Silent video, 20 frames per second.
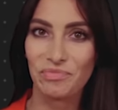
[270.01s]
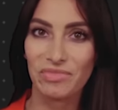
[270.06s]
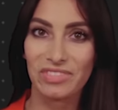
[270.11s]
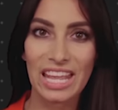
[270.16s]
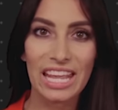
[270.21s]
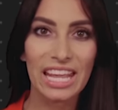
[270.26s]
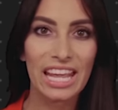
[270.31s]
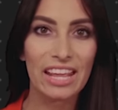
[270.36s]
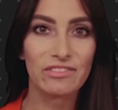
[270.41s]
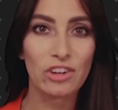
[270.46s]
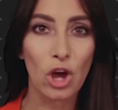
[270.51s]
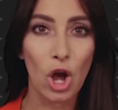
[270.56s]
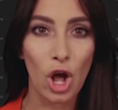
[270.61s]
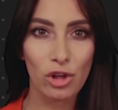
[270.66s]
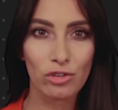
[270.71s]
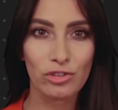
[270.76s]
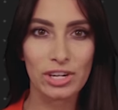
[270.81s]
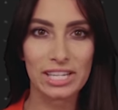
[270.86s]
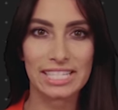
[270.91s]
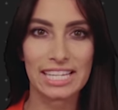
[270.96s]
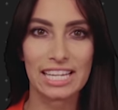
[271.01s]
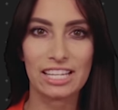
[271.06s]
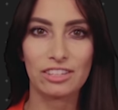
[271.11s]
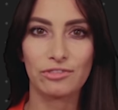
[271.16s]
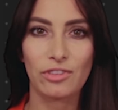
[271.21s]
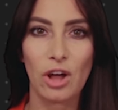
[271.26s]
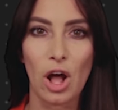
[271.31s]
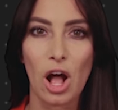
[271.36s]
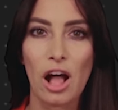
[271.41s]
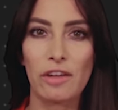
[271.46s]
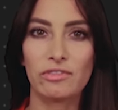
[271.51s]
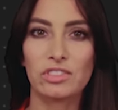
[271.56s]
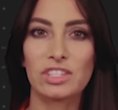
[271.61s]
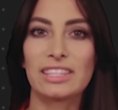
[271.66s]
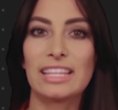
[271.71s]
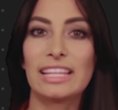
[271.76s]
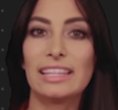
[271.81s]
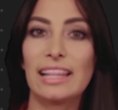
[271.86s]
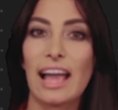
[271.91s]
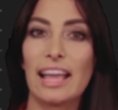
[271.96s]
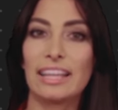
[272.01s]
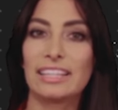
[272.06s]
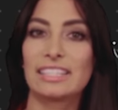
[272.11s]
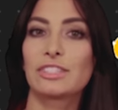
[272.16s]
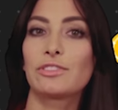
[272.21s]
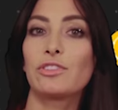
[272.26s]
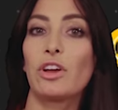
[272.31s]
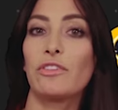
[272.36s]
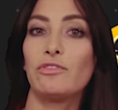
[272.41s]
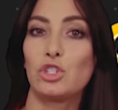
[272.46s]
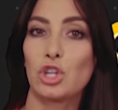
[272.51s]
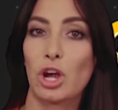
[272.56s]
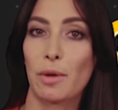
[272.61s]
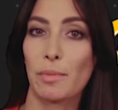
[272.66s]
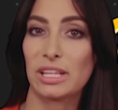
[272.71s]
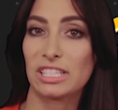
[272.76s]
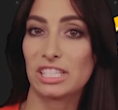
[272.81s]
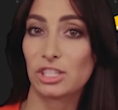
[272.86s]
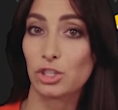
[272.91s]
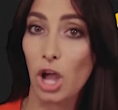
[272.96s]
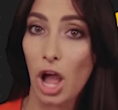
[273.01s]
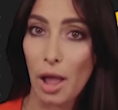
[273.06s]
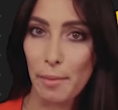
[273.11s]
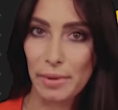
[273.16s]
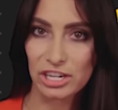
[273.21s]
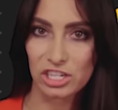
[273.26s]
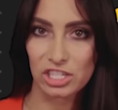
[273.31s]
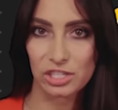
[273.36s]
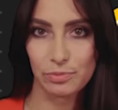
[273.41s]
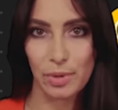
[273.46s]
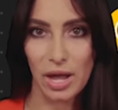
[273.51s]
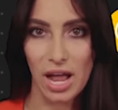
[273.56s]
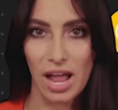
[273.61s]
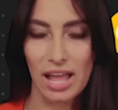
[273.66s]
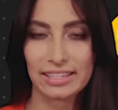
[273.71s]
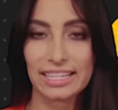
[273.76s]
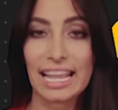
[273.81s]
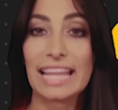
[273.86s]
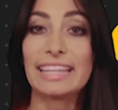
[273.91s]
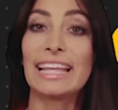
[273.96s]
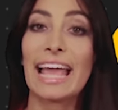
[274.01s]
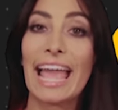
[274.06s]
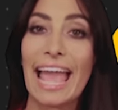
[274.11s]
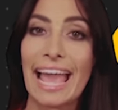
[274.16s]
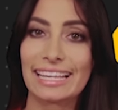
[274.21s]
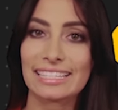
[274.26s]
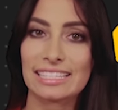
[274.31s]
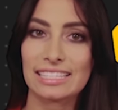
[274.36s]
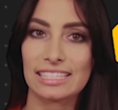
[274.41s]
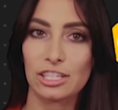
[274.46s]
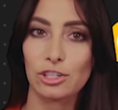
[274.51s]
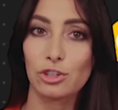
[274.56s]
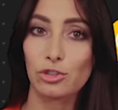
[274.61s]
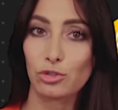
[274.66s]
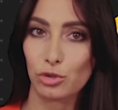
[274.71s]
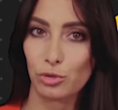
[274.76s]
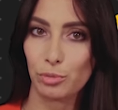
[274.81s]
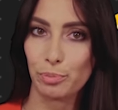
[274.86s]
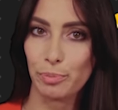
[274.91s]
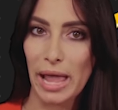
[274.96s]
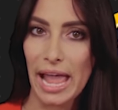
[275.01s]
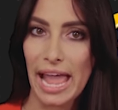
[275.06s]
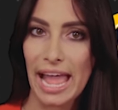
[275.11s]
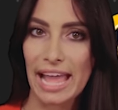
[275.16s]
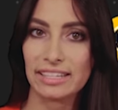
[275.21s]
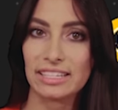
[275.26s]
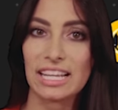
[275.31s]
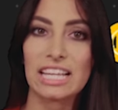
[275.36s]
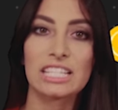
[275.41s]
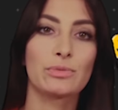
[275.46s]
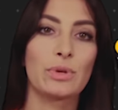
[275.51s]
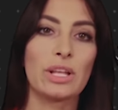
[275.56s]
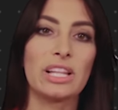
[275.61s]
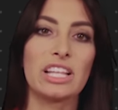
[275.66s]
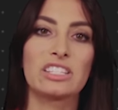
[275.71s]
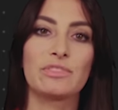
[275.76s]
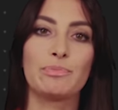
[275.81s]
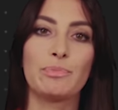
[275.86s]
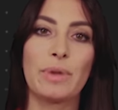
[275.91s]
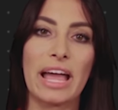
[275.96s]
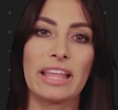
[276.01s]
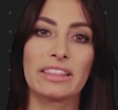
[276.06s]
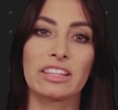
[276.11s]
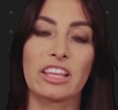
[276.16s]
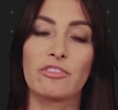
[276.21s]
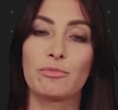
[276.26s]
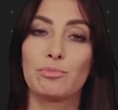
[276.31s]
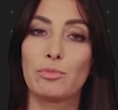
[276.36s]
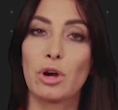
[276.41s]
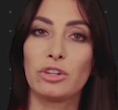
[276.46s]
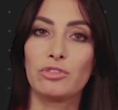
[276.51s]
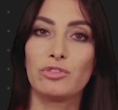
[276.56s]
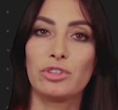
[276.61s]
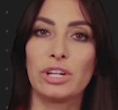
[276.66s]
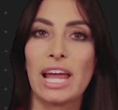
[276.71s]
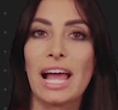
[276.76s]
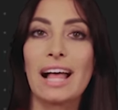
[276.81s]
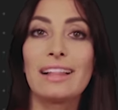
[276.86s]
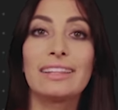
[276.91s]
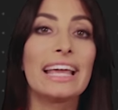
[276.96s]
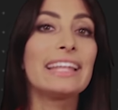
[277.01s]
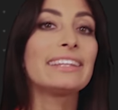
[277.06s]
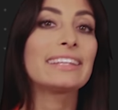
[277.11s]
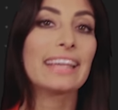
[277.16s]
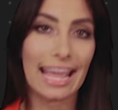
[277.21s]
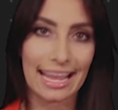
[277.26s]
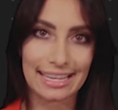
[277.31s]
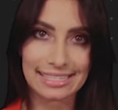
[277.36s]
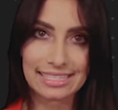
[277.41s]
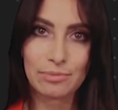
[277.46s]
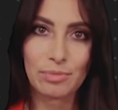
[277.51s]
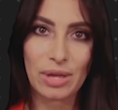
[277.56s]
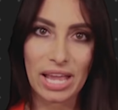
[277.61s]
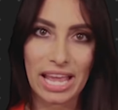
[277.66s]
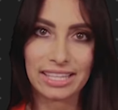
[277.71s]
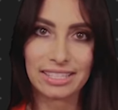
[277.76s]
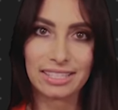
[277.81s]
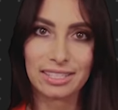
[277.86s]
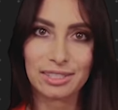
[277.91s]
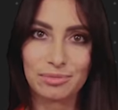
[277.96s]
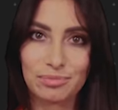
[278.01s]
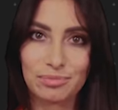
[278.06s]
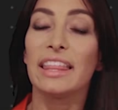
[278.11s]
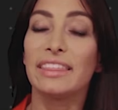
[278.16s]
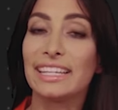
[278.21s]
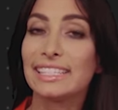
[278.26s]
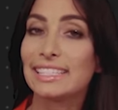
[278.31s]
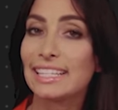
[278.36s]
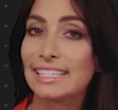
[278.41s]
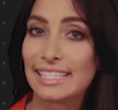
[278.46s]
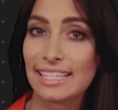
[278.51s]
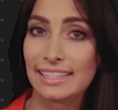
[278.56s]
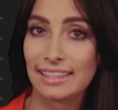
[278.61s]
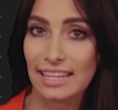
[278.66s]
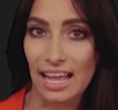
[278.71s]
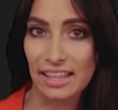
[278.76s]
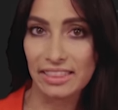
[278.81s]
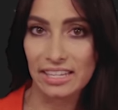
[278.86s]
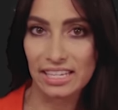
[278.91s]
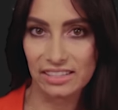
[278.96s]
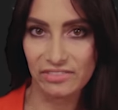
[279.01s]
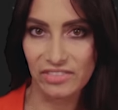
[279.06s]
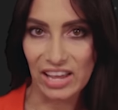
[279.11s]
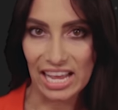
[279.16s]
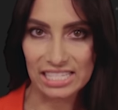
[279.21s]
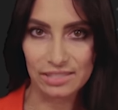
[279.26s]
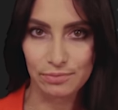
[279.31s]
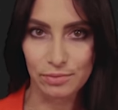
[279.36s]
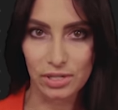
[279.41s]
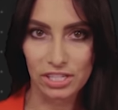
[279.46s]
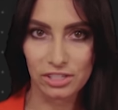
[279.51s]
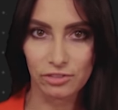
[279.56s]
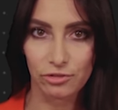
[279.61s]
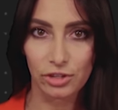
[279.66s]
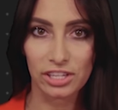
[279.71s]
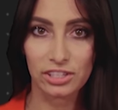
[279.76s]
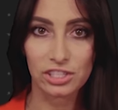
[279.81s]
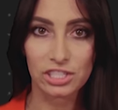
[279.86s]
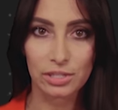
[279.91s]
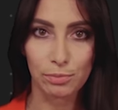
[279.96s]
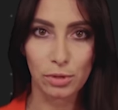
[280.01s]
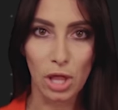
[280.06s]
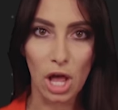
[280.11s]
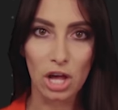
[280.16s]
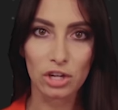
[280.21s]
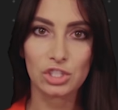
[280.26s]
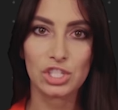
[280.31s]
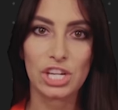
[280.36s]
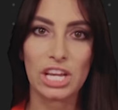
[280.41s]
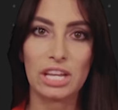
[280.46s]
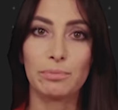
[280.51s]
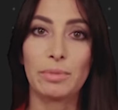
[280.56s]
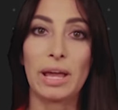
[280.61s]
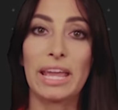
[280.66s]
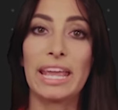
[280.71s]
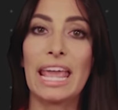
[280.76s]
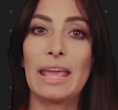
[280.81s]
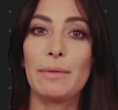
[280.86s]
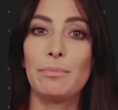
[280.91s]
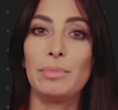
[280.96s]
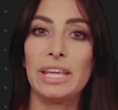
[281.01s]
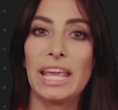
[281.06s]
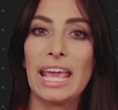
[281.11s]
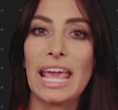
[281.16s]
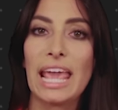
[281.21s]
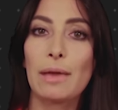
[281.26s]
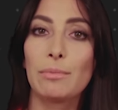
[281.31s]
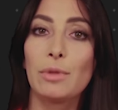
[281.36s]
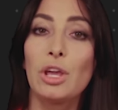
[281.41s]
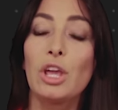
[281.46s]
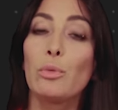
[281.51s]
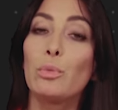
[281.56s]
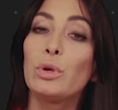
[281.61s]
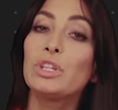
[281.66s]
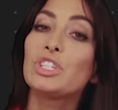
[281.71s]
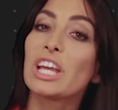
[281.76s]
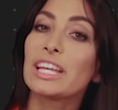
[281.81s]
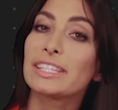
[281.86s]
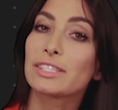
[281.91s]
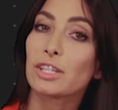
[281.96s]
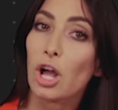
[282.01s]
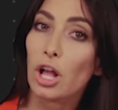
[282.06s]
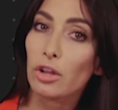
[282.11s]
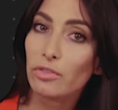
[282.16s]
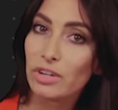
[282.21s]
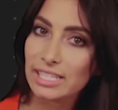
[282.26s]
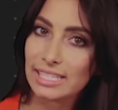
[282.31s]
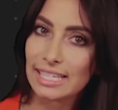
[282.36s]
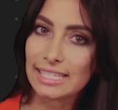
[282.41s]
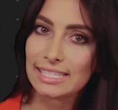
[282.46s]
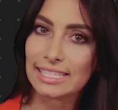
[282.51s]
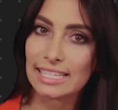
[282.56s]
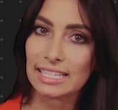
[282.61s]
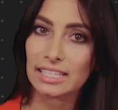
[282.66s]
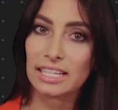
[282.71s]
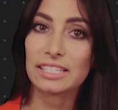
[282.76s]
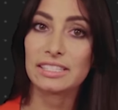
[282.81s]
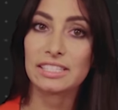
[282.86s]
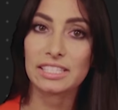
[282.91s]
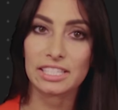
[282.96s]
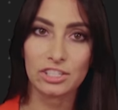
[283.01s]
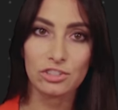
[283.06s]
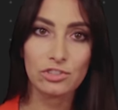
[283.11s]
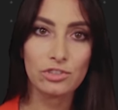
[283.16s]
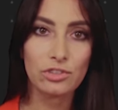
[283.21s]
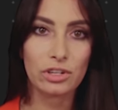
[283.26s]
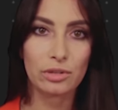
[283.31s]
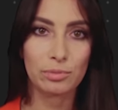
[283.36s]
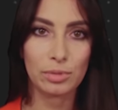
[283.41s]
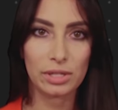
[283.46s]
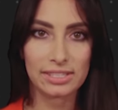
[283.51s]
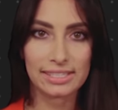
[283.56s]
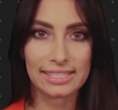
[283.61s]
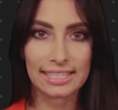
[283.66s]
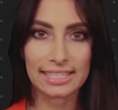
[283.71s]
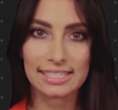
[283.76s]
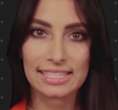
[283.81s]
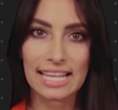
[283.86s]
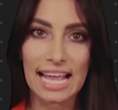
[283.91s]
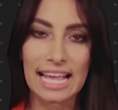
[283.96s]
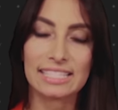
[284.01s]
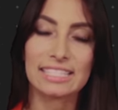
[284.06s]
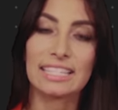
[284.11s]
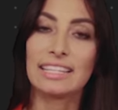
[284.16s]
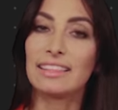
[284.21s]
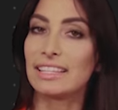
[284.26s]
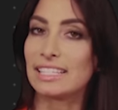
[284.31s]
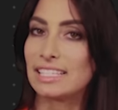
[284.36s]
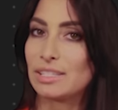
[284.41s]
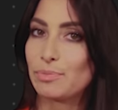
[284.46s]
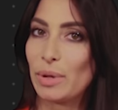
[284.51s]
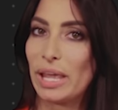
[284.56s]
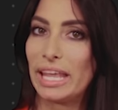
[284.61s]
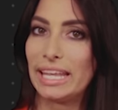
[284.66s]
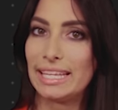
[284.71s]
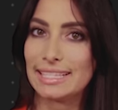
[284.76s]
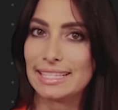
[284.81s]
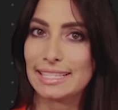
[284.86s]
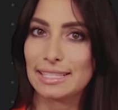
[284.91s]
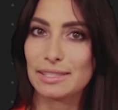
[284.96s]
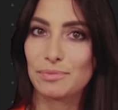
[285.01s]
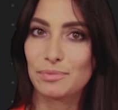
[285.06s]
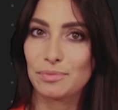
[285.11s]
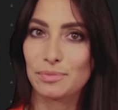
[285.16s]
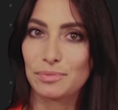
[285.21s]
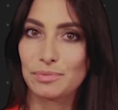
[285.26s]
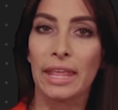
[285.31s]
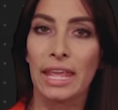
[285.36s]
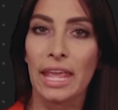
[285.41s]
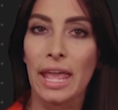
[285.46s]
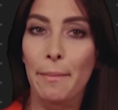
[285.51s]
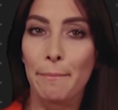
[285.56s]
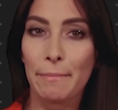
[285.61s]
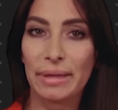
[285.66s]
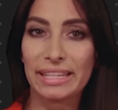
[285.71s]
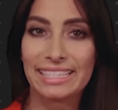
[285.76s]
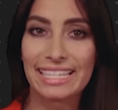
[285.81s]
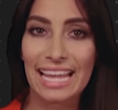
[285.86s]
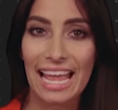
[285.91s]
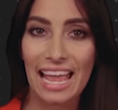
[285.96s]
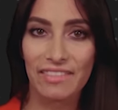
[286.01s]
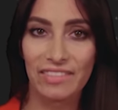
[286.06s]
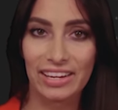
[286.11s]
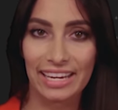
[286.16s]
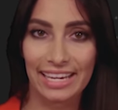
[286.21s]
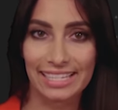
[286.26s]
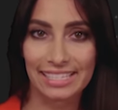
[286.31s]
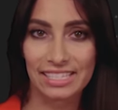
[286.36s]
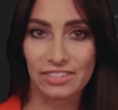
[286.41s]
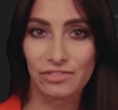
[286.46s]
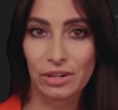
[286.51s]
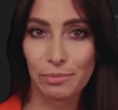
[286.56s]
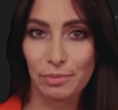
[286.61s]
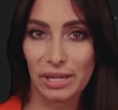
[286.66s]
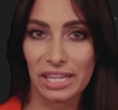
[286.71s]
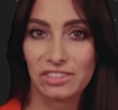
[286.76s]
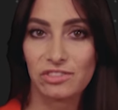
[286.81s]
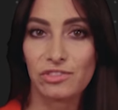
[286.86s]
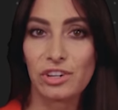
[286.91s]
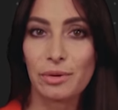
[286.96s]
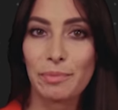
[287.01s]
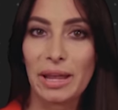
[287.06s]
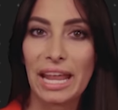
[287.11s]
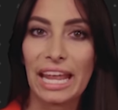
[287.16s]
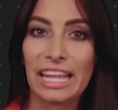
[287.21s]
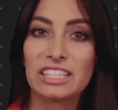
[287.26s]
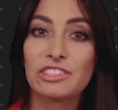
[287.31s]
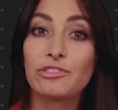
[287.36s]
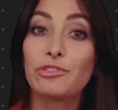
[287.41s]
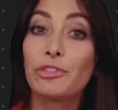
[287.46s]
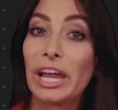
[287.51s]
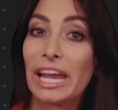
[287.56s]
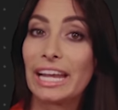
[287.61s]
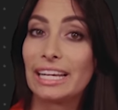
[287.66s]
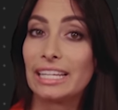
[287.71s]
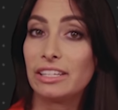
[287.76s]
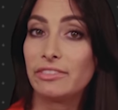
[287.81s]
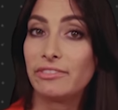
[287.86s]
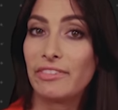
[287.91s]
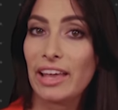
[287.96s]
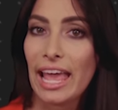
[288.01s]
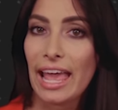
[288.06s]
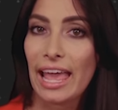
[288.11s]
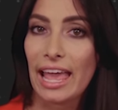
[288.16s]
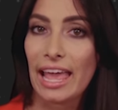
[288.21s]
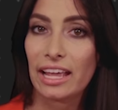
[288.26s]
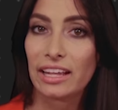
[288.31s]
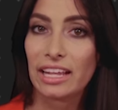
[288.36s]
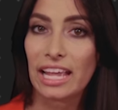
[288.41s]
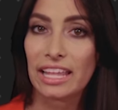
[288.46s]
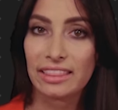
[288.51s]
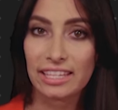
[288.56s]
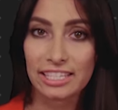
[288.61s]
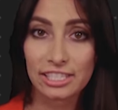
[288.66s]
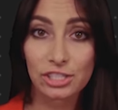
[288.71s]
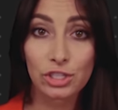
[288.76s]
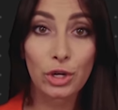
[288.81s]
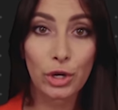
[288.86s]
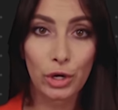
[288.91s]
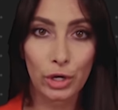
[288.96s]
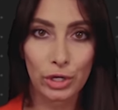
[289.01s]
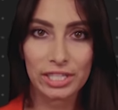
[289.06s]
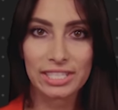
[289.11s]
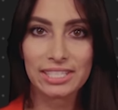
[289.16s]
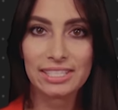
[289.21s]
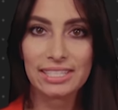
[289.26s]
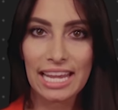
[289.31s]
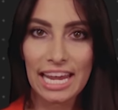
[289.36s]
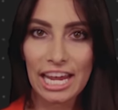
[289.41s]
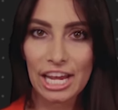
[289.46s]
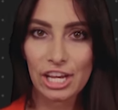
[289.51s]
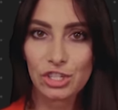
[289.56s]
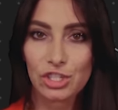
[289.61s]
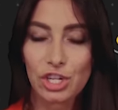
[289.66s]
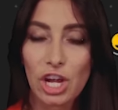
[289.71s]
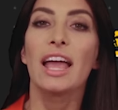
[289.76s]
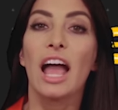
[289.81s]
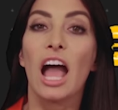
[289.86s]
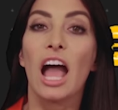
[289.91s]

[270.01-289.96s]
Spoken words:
They have already involved the likes of German Commerzbank and Erste Group Bank, as well as Bank of Montreal and CaixaBank. This is another investment into blockchain by IBM, which has already seen considerable success in the space. Potavio's remit remains fairly vague at this early stage.